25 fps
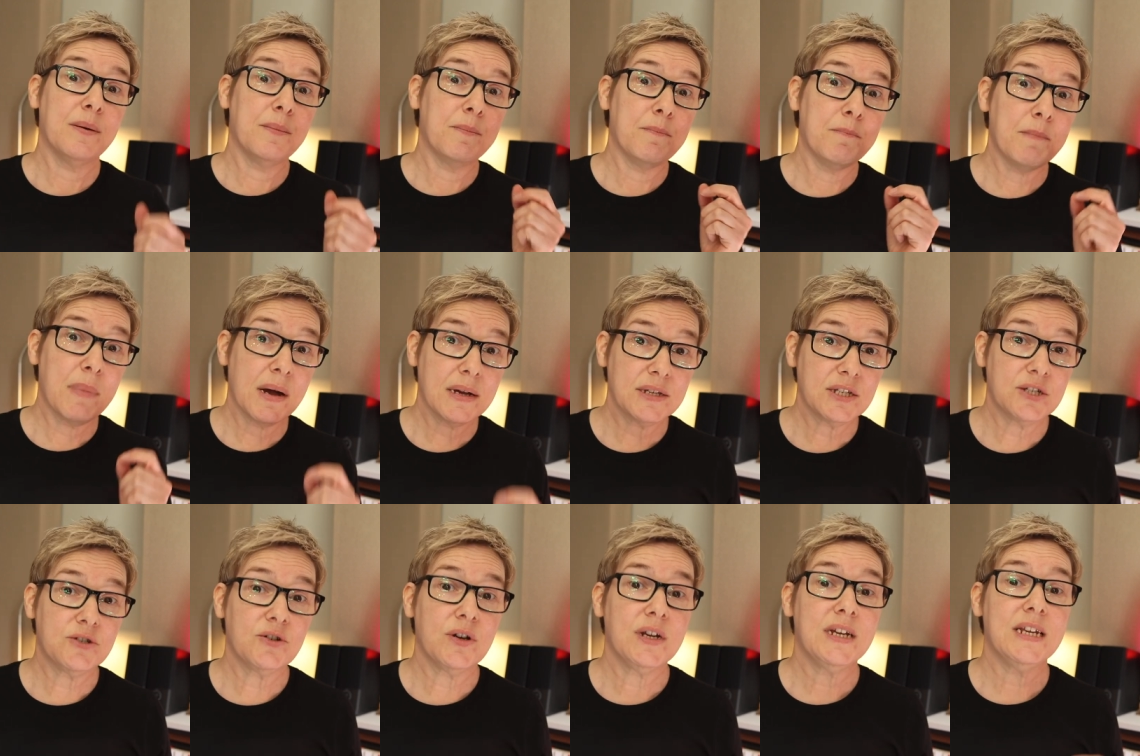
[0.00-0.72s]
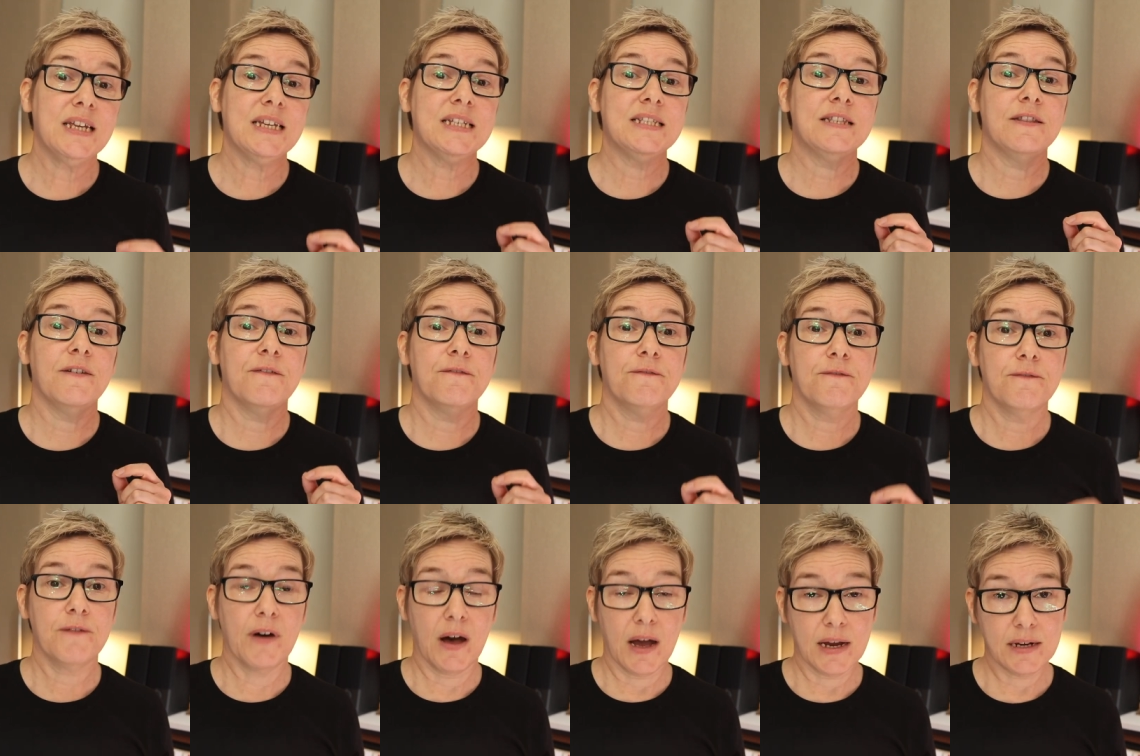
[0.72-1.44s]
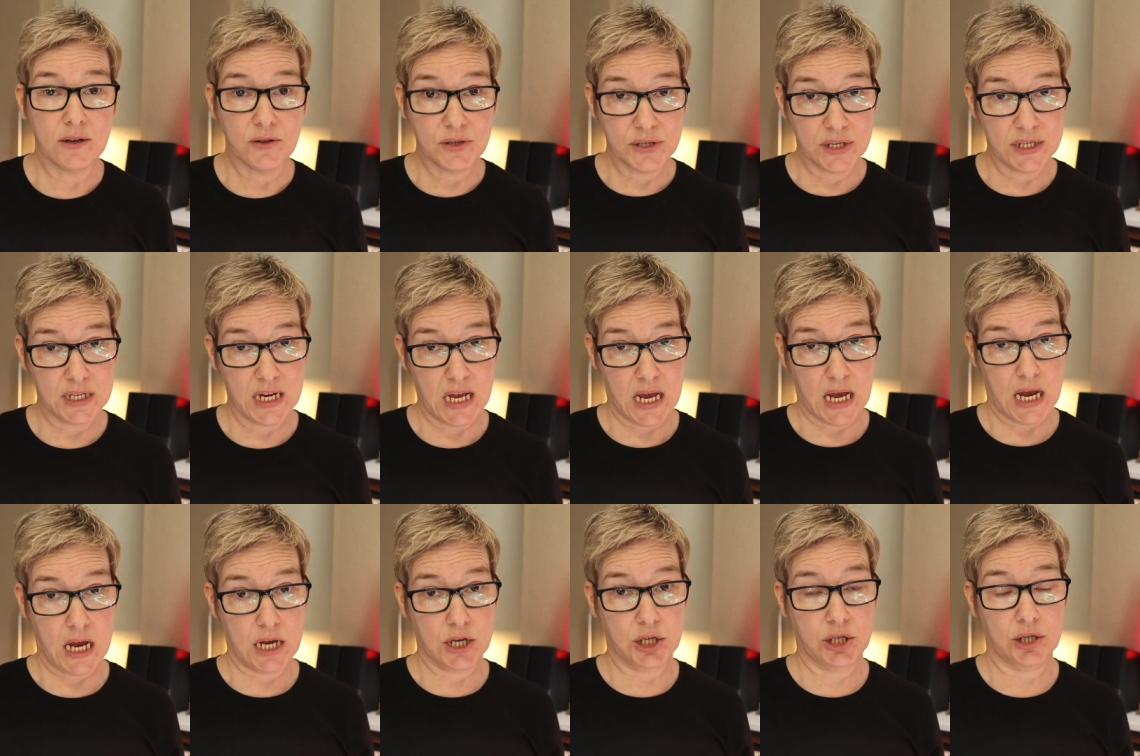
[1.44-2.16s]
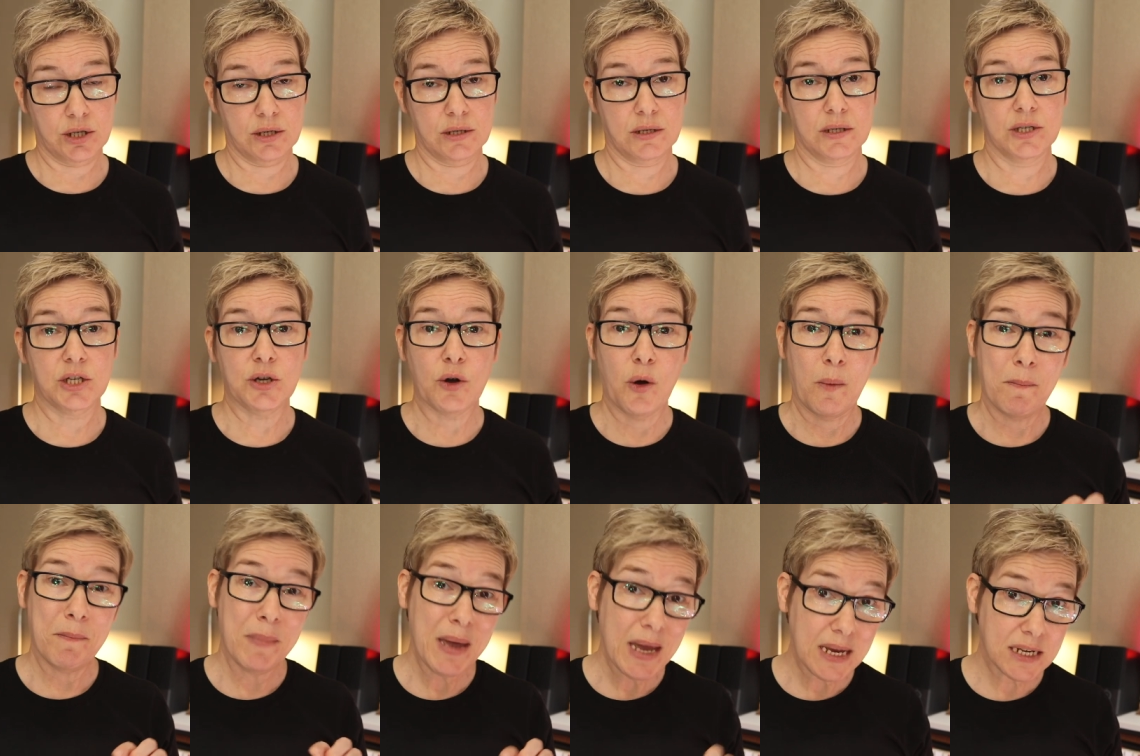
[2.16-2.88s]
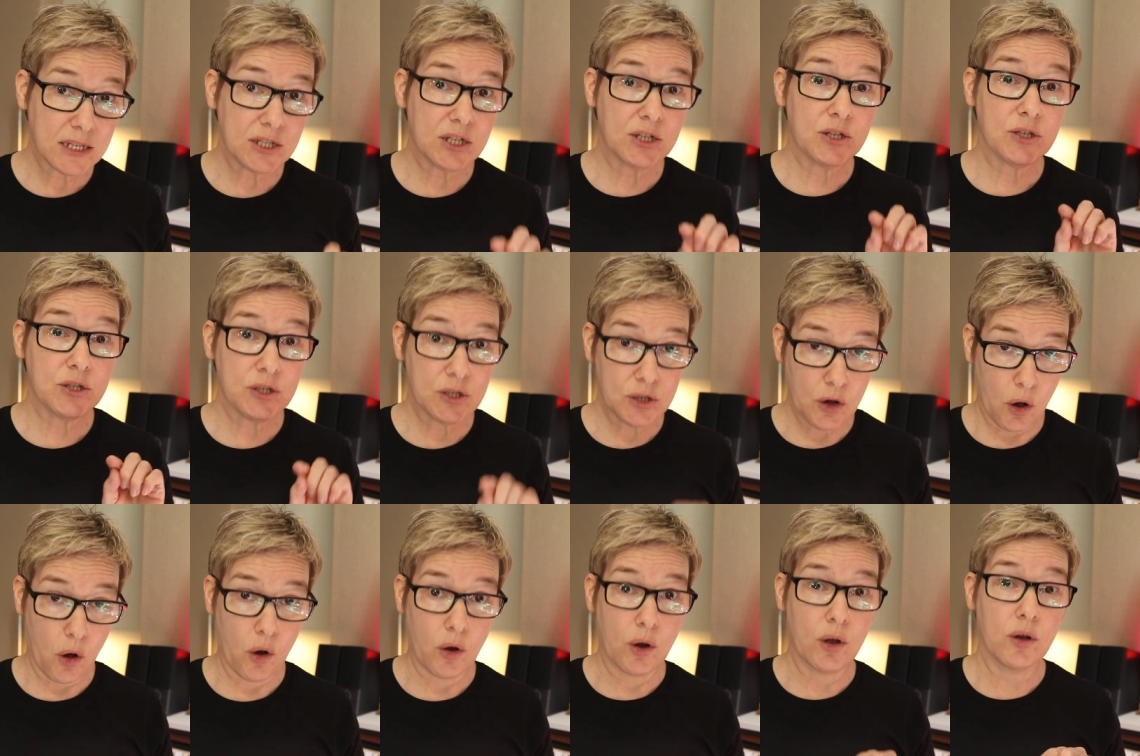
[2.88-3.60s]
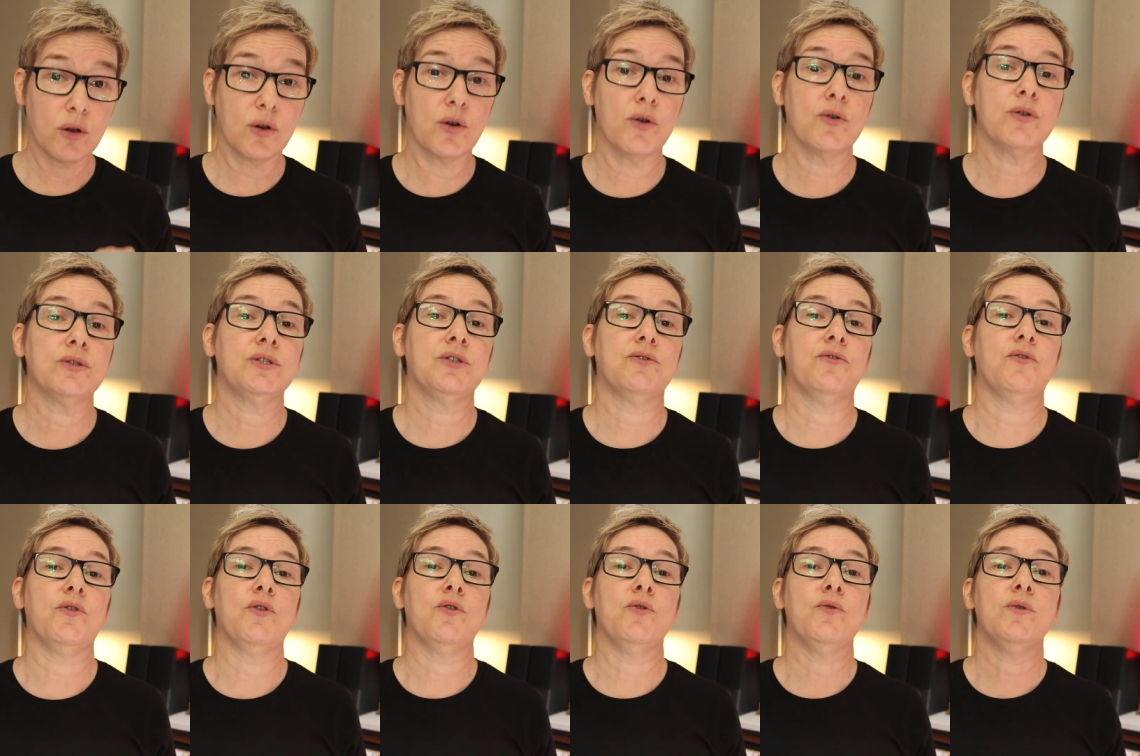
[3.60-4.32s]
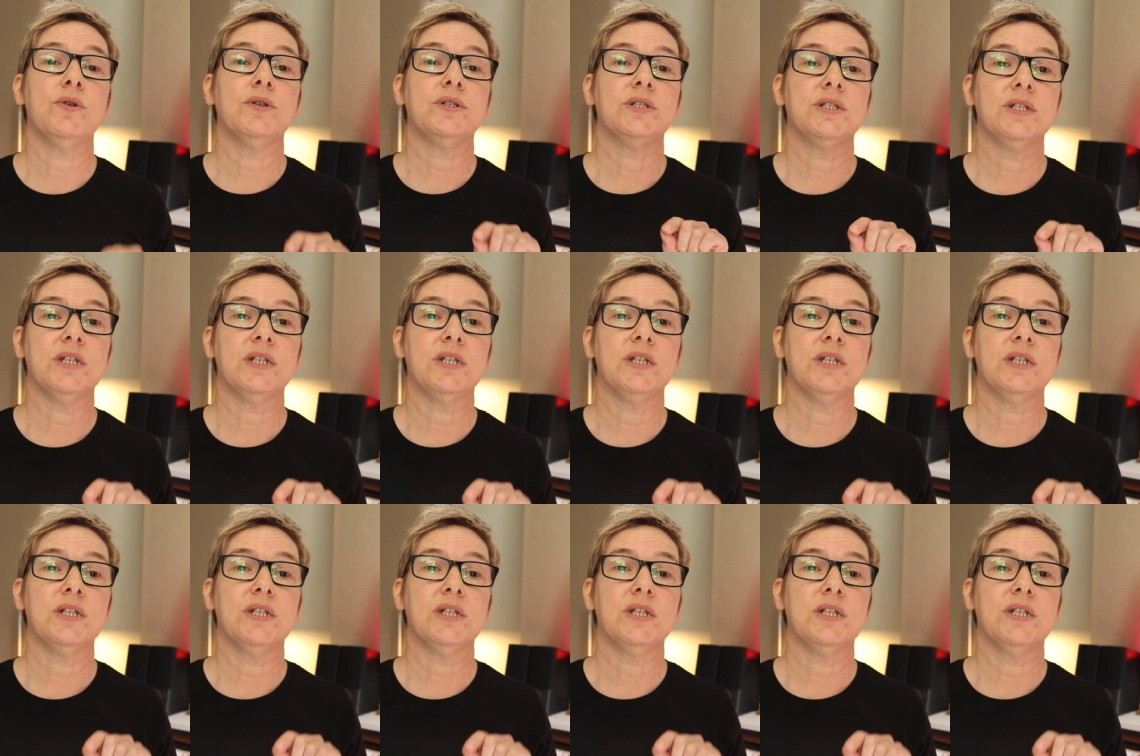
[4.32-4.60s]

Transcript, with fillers: Mastering is the final stage your mixed song goes through